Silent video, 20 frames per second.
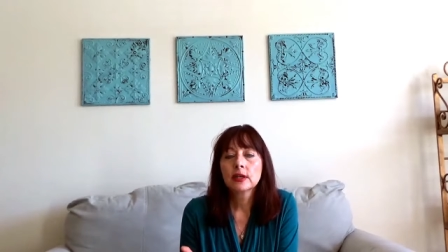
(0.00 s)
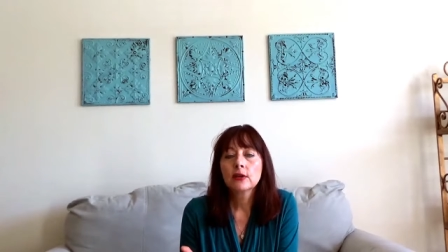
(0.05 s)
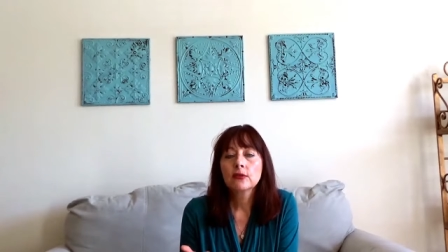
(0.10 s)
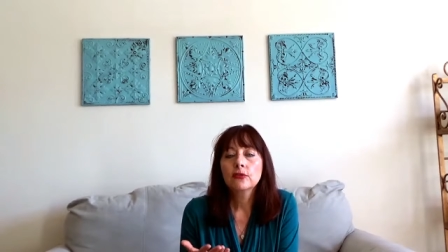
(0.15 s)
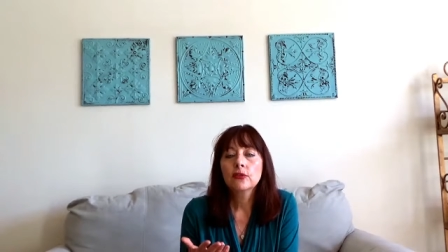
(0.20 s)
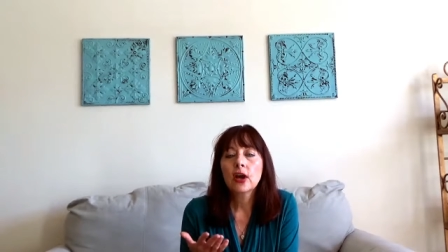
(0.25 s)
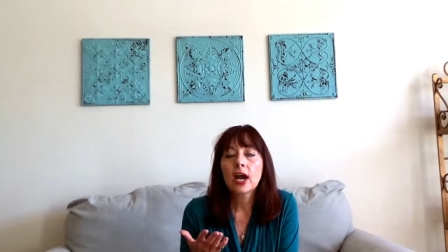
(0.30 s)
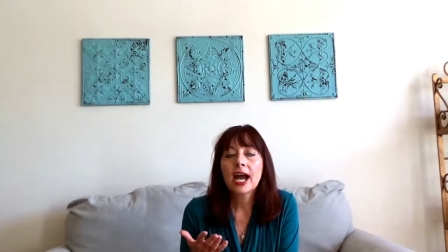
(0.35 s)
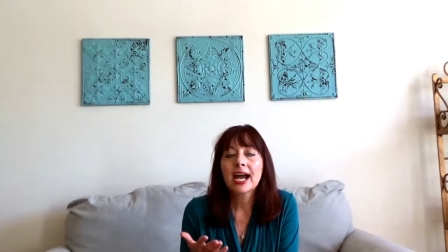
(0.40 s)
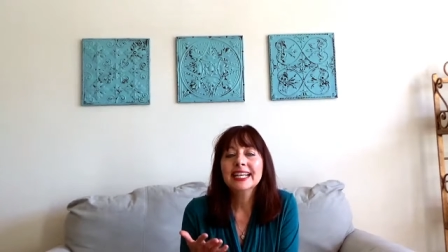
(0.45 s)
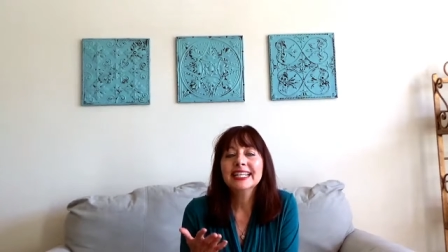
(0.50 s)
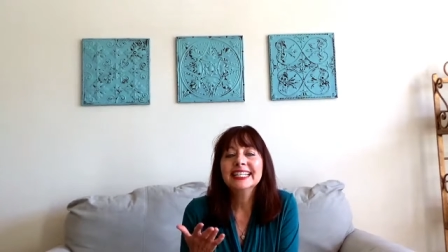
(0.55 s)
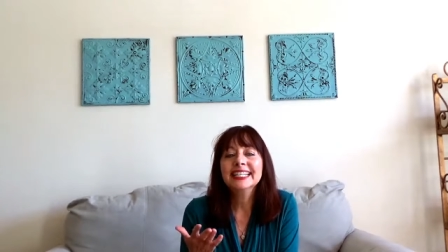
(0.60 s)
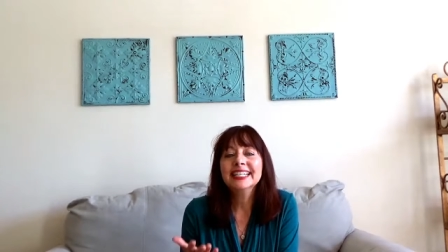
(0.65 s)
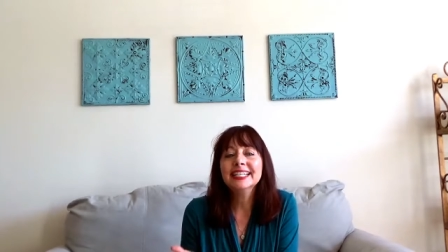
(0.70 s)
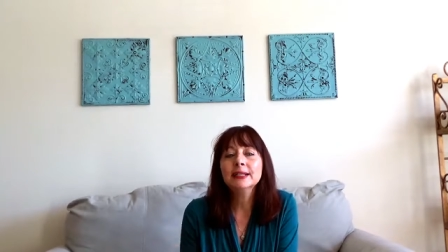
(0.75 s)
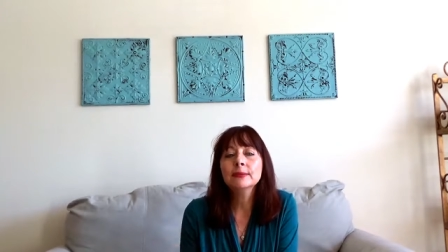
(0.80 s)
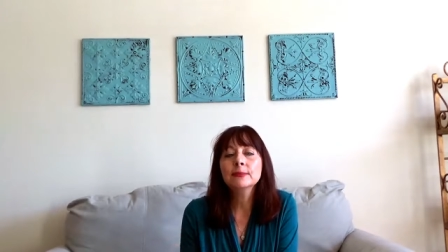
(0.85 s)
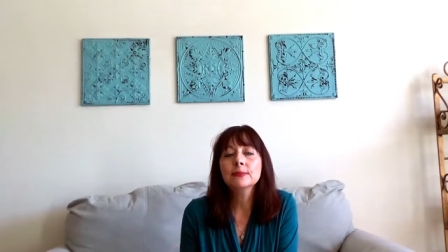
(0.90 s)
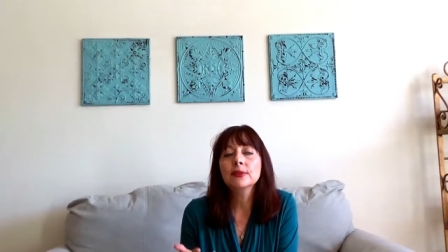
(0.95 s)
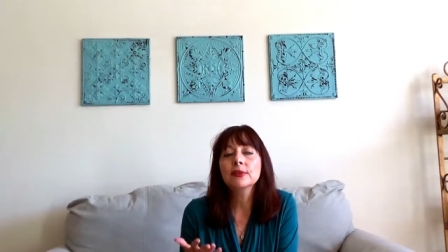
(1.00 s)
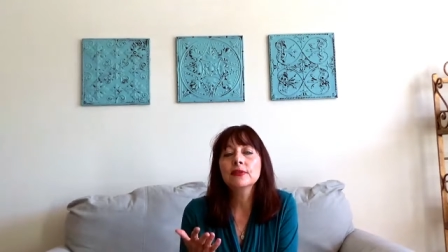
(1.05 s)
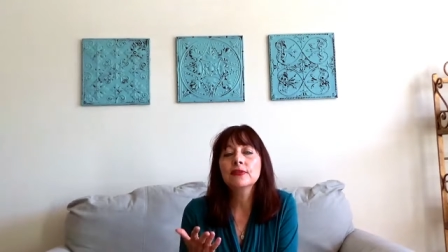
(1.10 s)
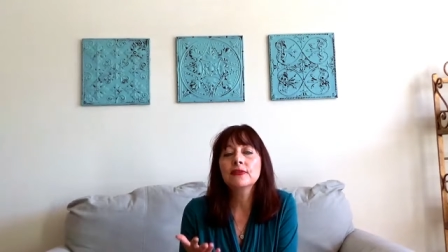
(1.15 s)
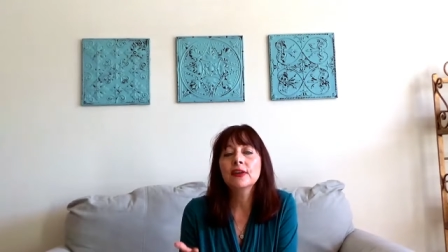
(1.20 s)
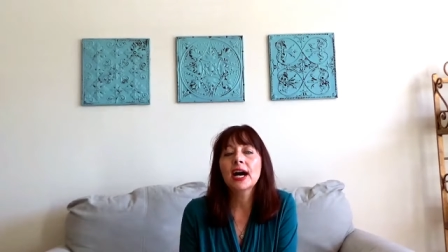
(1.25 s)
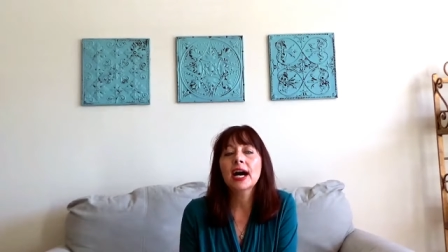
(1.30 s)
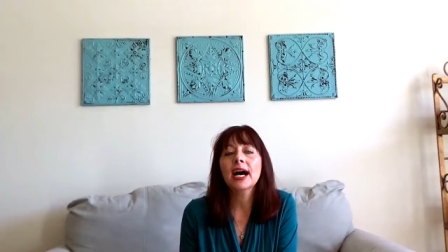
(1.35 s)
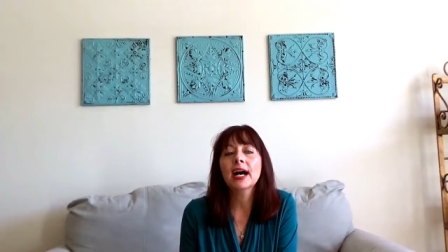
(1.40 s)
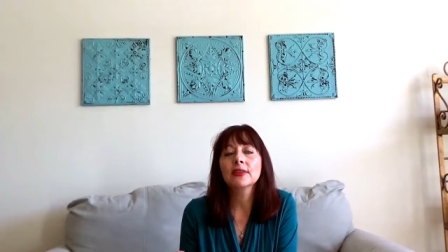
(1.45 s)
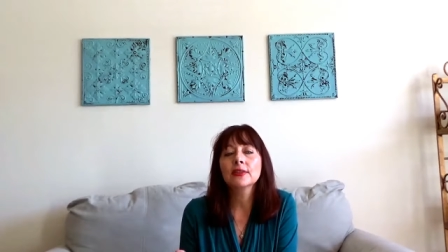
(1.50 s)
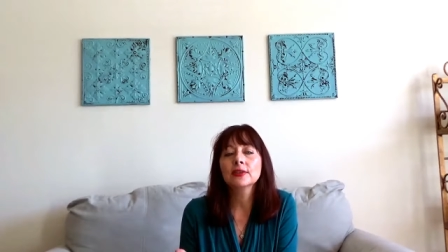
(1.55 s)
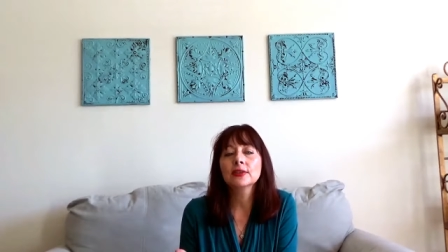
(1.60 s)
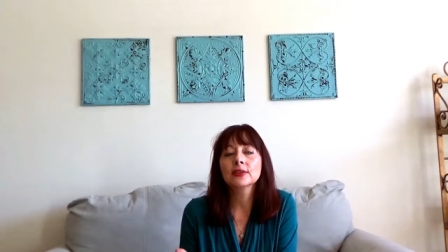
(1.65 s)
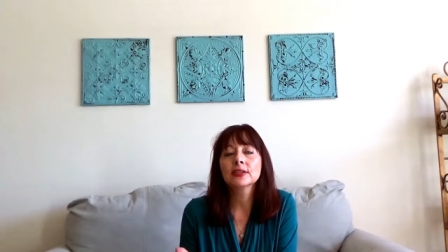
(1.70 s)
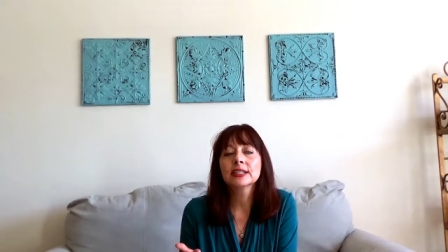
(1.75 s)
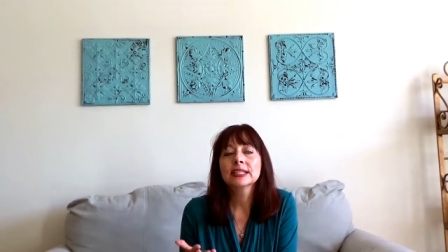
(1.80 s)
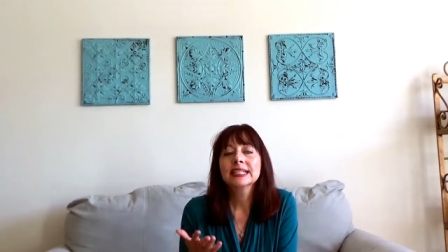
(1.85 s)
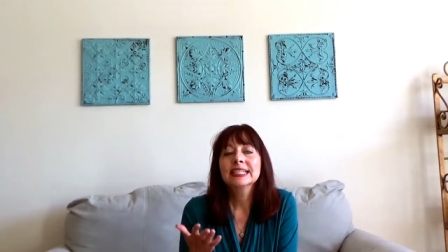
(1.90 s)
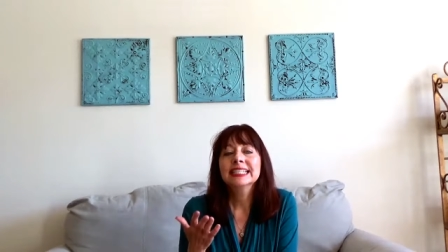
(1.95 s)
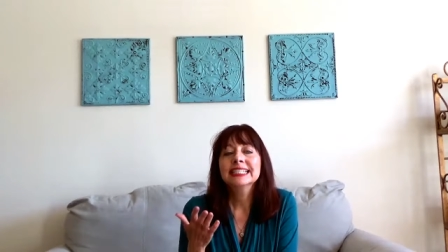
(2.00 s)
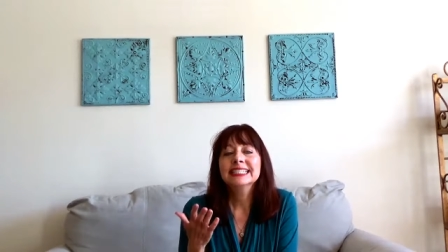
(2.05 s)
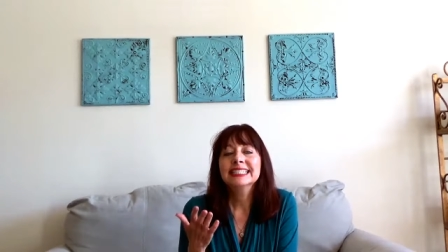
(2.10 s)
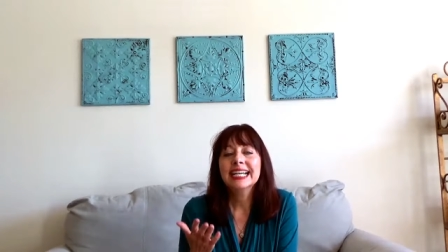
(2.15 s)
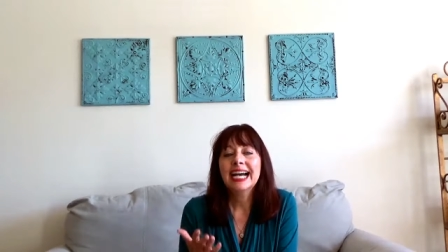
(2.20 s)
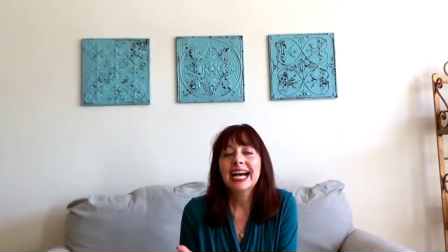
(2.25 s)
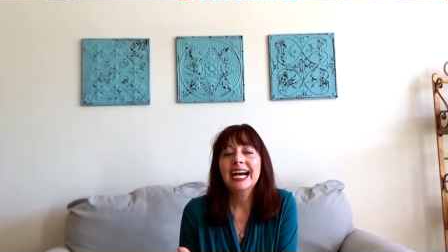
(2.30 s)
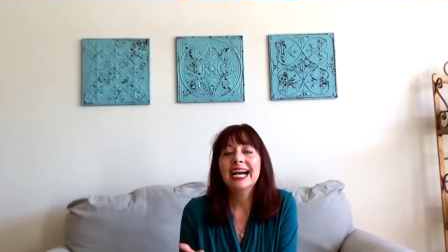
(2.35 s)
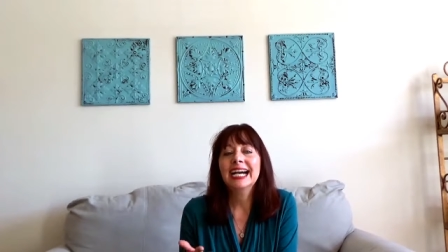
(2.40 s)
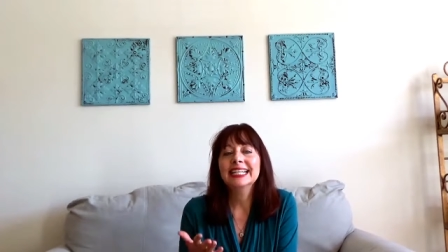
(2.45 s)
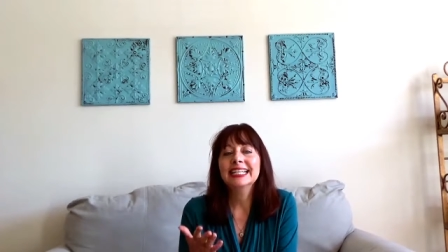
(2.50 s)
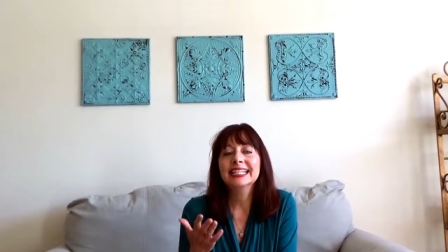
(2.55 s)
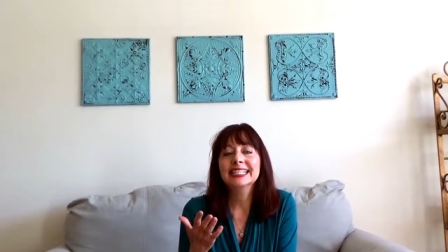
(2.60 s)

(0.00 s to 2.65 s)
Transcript: For on him the Father, God,